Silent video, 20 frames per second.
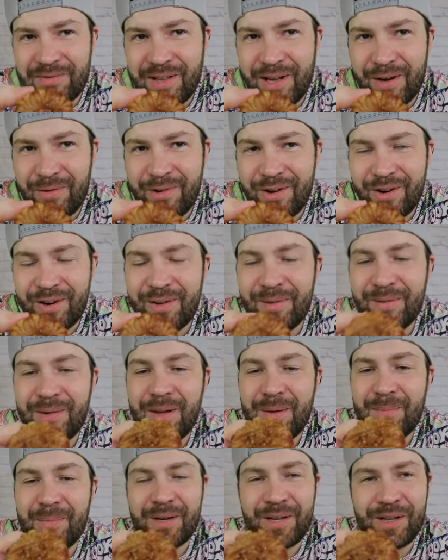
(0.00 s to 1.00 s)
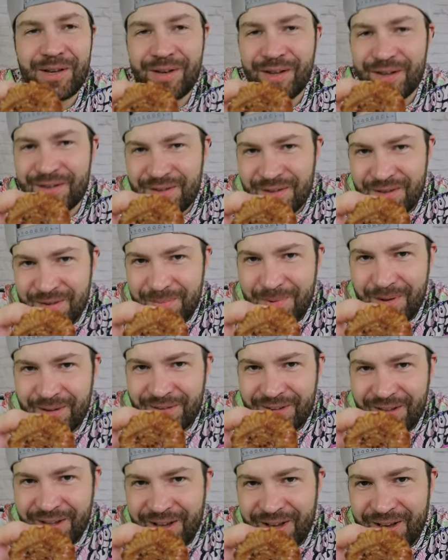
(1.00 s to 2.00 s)
flower, but it doesn't smell
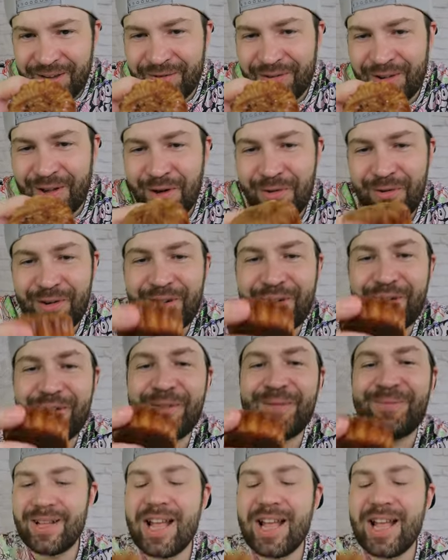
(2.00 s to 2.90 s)
like a flower.